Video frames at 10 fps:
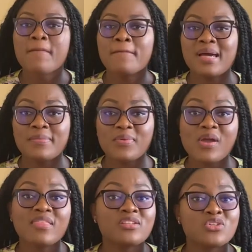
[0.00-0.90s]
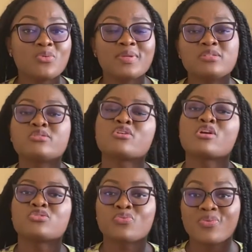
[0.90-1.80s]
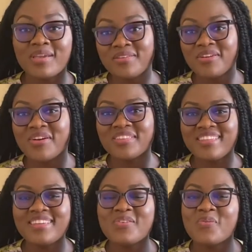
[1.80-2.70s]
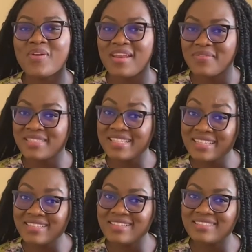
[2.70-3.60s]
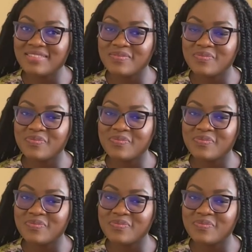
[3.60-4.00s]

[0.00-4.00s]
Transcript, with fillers: My brother took me to church regularly when I was little.